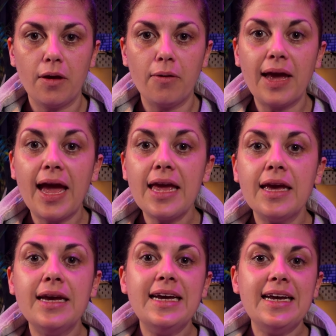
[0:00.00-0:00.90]
Okay?
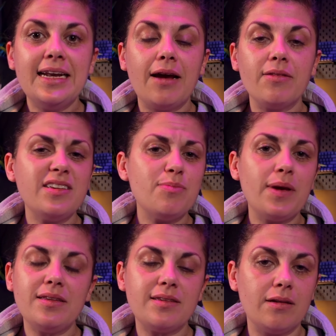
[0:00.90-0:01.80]
Now this
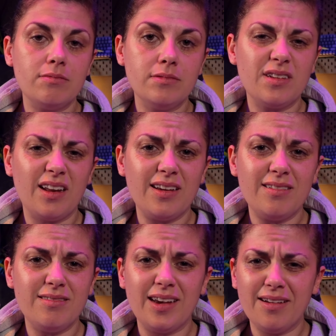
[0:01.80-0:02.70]
may sound
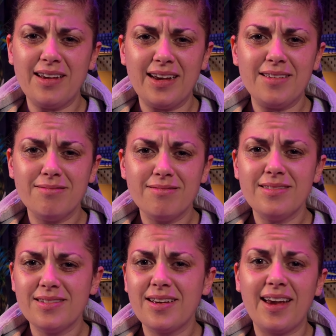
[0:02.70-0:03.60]
like, yeah, okay
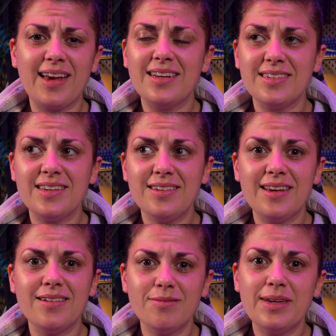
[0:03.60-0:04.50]
Katie,
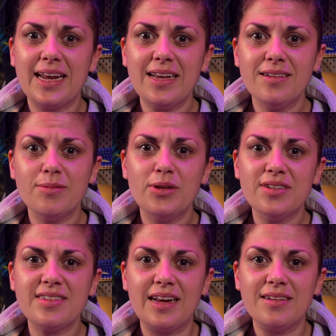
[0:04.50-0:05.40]
yeah, we get it, we
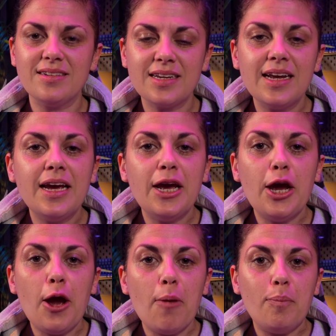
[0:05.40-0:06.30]
understand,
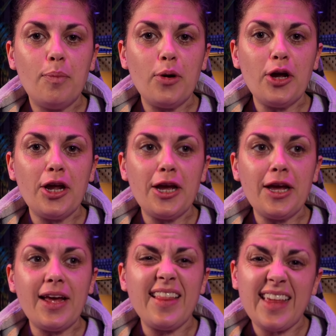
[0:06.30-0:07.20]
but
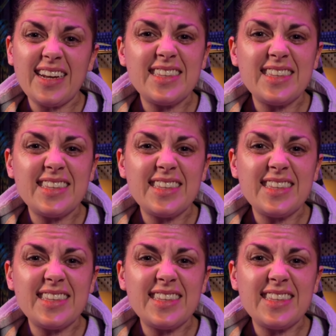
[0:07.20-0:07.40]
at the end